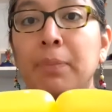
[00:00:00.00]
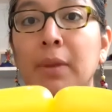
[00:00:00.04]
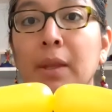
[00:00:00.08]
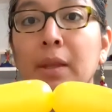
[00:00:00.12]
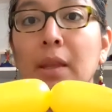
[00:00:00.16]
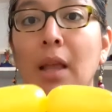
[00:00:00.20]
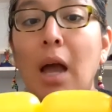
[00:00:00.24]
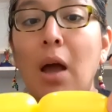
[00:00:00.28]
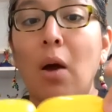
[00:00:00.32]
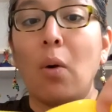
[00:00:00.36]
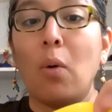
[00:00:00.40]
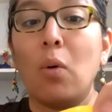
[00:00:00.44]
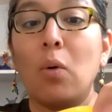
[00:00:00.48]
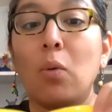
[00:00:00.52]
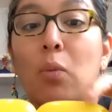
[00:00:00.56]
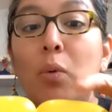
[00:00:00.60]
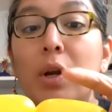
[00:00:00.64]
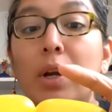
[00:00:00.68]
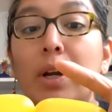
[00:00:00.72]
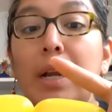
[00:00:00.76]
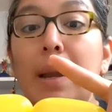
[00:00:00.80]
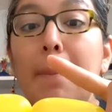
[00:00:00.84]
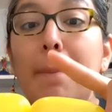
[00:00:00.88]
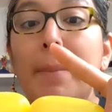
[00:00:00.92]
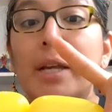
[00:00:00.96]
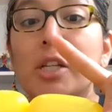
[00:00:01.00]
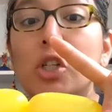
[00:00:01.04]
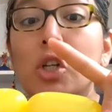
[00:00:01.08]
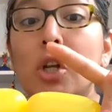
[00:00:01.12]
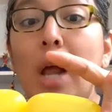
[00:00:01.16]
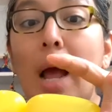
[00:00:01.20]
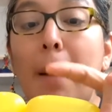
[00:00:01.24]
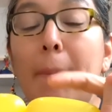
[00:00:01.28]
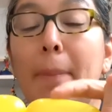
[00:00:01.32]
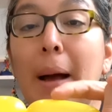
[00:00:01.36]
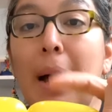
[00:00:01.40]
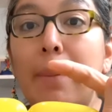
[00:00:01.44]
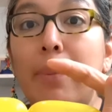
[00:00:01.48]
Now, we're going to measure
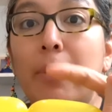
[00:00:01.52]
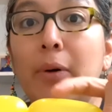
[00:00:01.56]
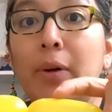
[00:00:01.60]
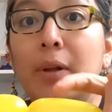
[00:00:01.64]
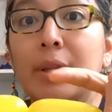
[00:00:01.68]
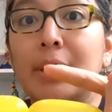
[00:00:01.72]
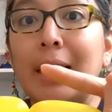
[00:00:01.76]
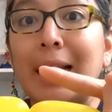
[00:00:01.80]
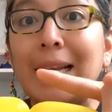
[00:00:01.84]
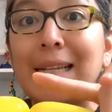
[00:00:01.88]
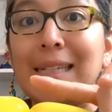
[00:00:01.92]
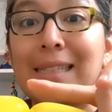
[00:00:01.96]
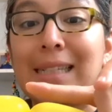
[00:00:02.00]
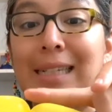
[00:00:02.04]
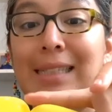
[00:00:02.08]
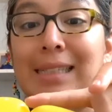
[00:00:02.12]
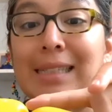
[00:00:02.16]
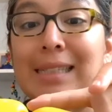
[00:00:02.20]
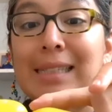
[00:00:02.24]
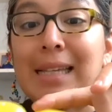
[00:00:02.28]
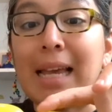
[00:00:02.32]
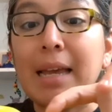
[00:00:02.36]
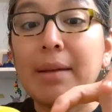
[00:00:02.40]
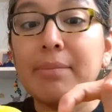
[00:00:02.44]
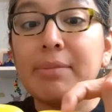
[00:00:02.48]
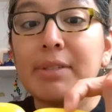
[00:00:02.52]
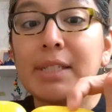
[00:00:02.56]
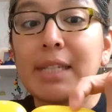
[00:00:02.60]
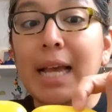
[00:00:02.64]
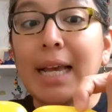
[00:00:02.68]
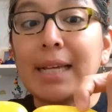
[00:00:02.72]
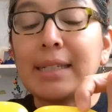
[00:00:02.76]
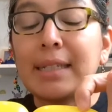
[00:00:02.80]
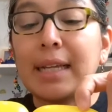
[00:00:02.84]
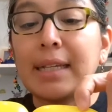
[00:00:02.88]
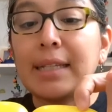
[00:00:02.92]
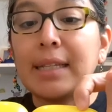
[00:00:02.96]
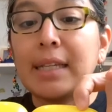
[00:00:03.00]
a bubble that is the same
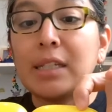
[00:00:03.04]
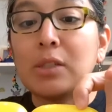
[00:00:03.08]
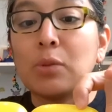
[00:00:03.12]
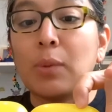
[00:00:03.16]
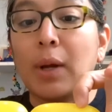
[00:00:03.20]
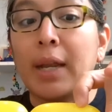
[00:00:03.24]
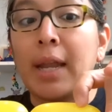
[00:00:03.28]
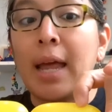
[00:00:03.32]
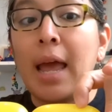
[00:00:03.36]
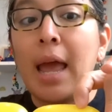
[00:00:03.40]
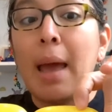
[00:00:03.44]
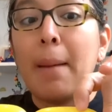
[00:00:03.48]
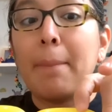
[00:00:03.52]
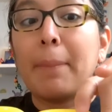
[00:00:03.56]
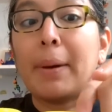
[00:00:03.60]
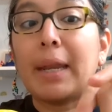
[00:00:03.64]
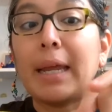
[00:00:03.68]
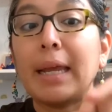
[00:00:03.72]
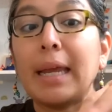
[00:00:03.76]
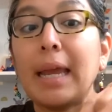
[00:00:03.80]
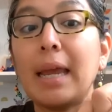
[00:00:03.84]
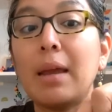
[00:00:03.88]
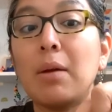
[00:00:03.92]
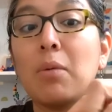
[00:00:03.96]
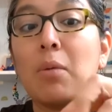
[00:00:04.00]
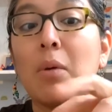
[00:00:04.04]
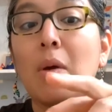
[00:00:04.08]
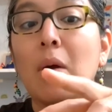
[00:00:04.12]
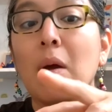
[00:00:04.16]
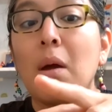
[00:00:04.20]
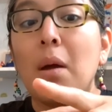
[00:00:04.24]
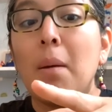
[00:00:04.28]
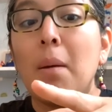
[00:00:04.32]
size like this one. But again,